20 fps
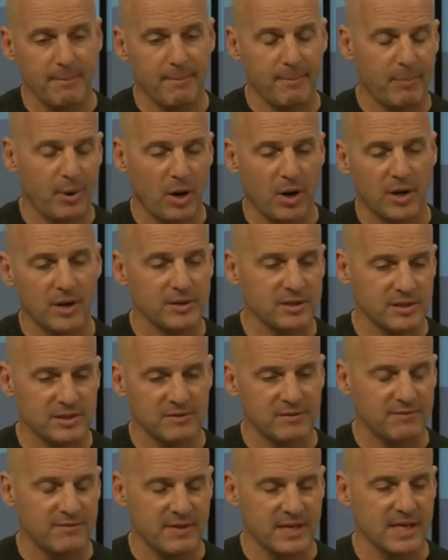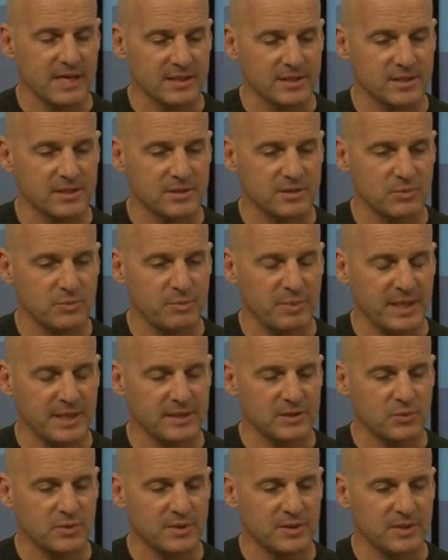parts of this
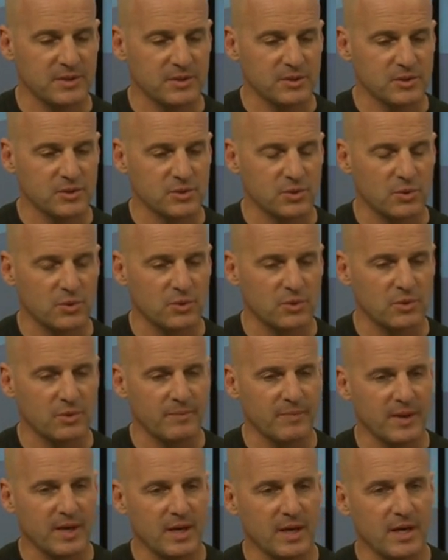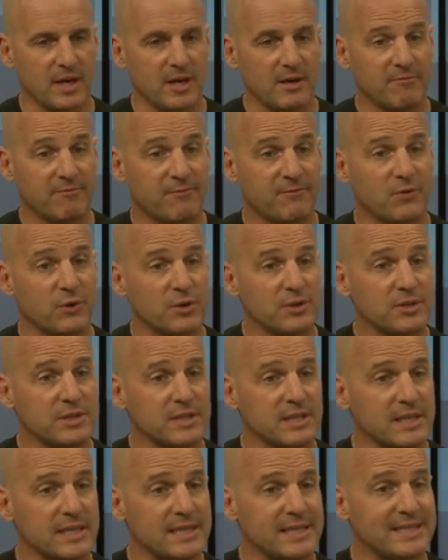peace within the soul.
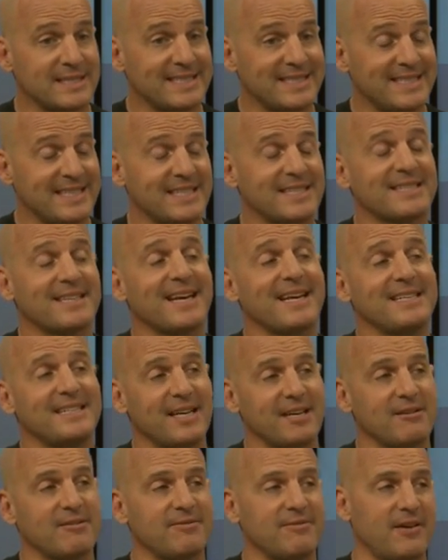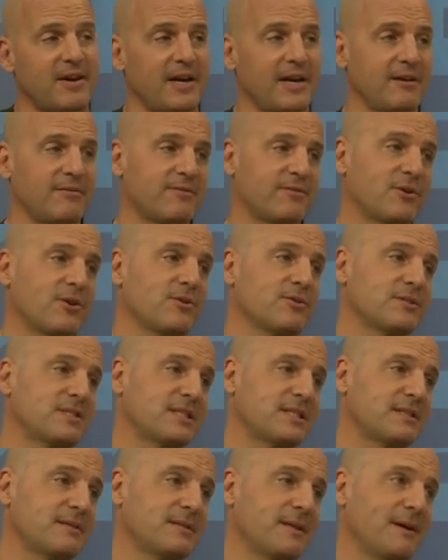First is disidentifying
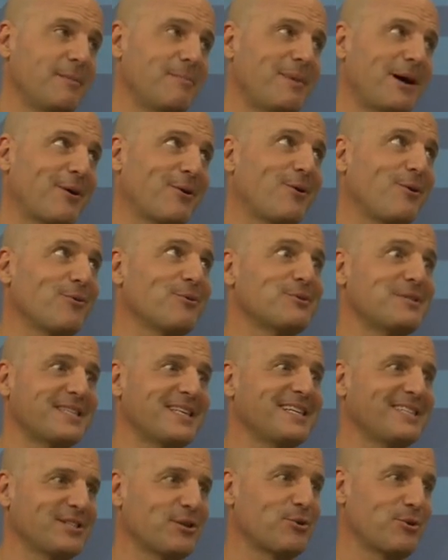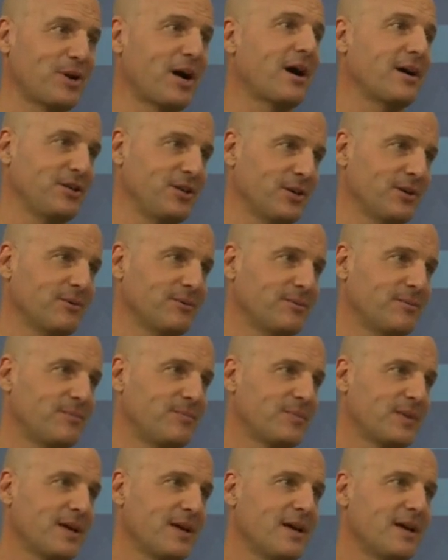about all those things that are not
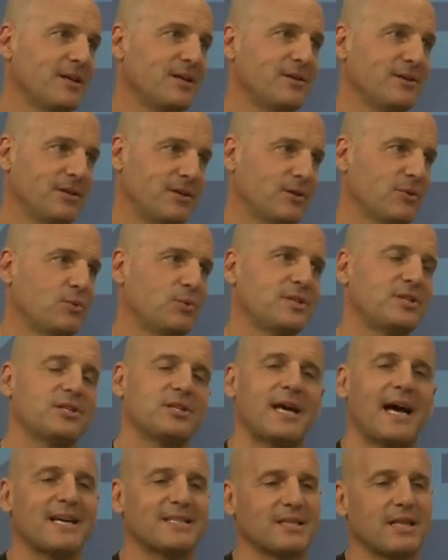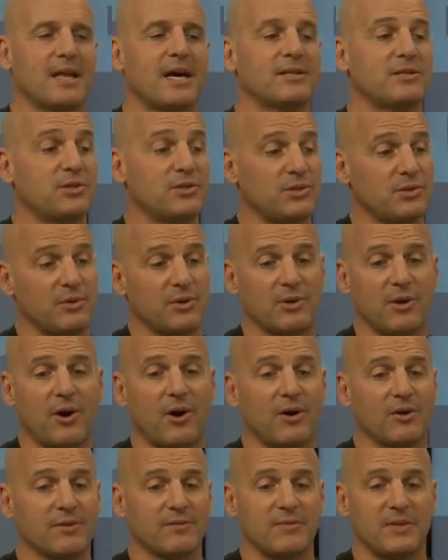you, which has a lot to do with
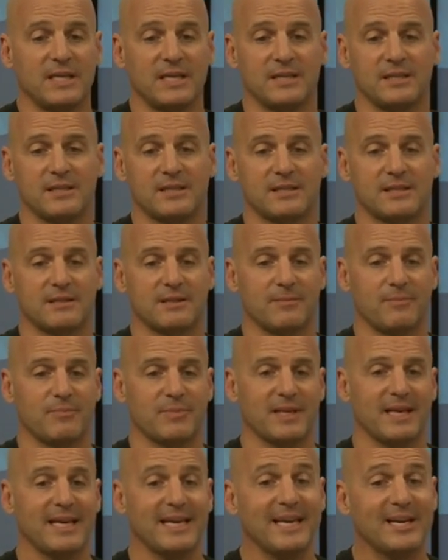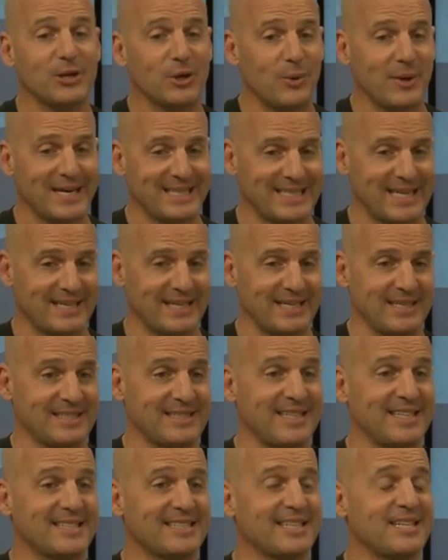all of these ego identities,
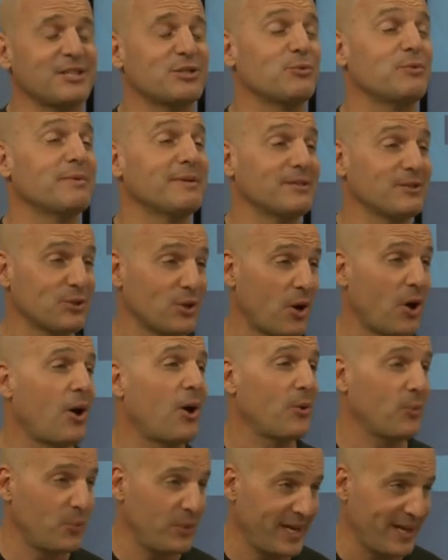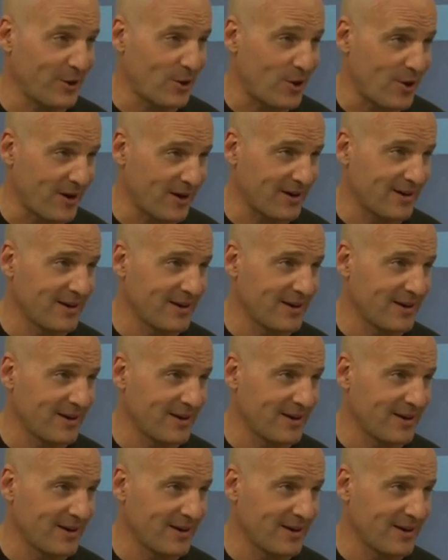these things we've been taught we are.